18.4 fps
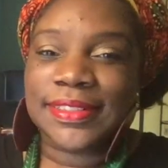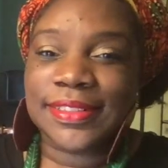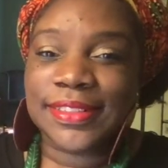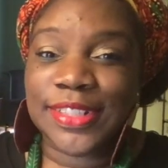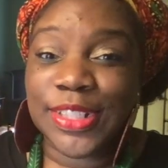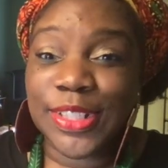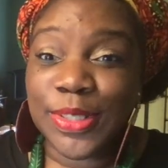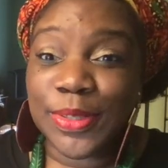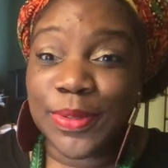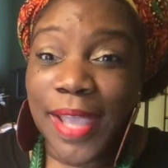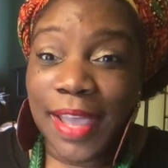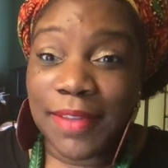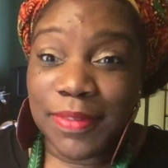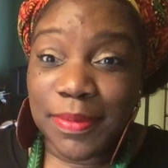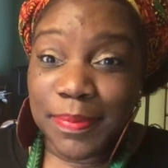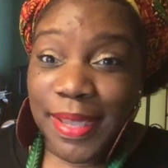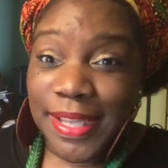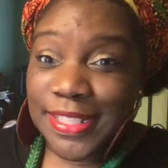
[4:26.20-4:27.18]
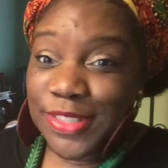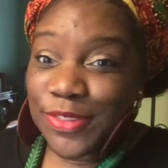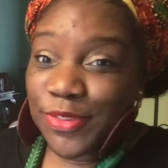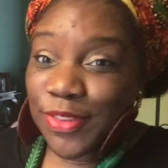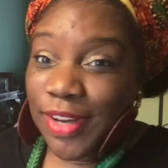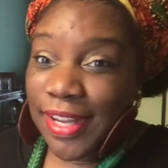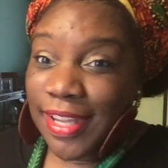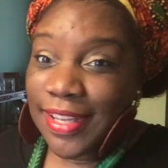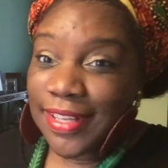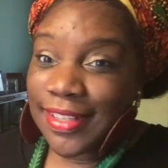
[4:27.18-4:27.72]
Do you have a best
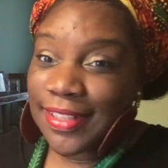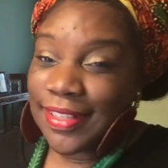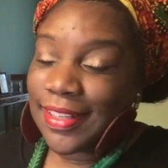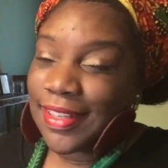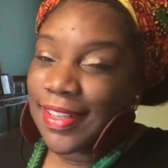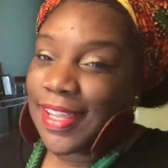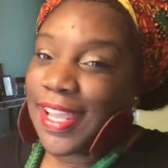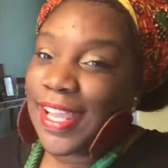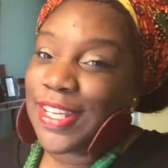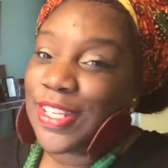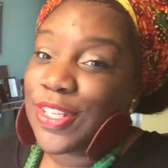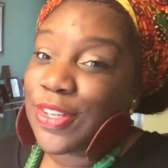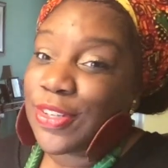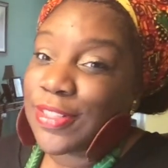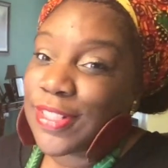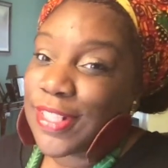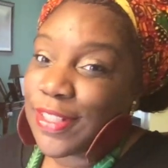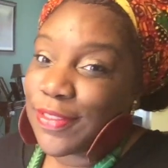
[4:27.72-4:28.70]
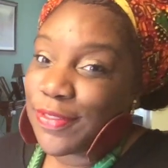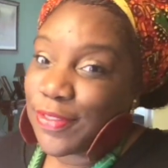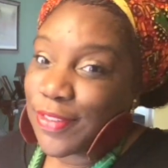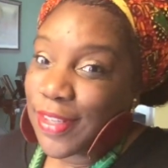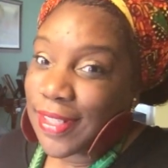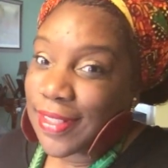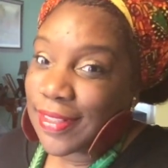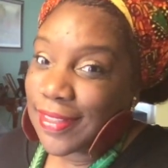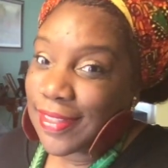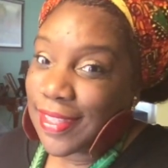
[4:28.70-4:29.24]
friend and you're
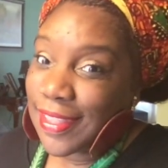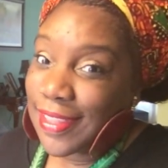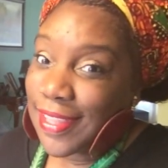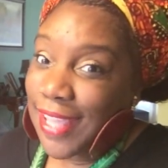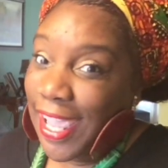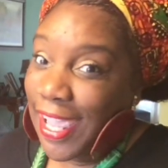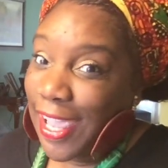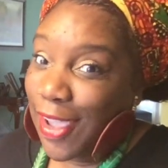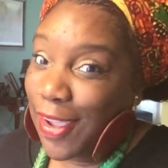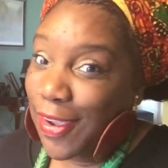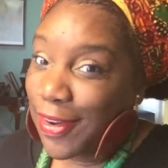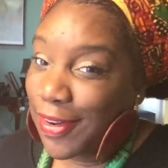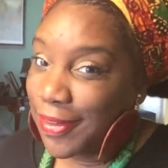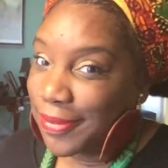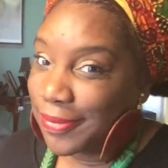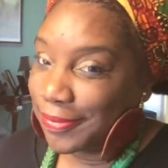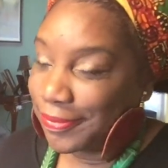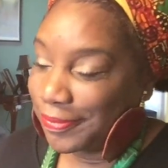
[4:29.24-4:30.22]
different than they are?